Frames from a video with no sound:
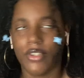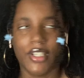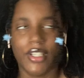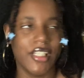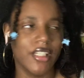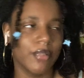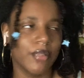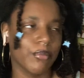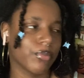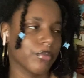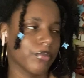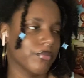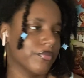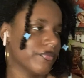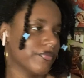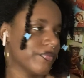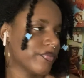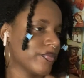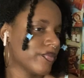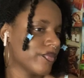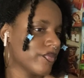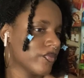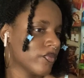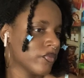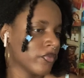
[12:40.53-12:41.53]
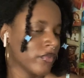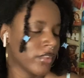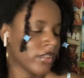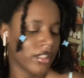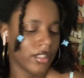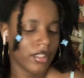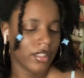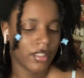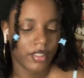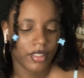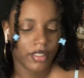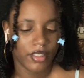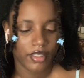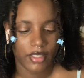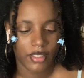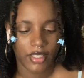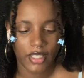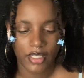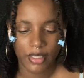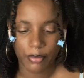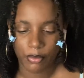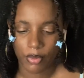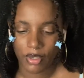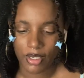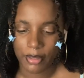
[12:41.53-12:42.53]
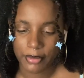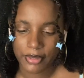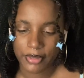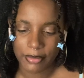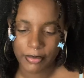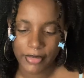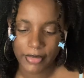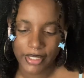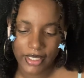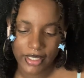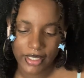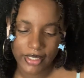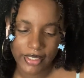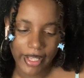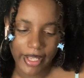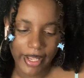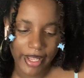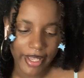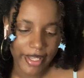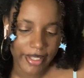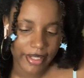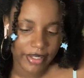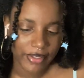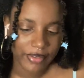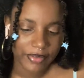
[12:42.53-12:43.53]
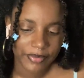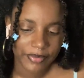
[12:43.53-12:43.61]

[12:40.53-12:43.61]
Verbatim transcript: he didn't he done brought up the man, Daddy.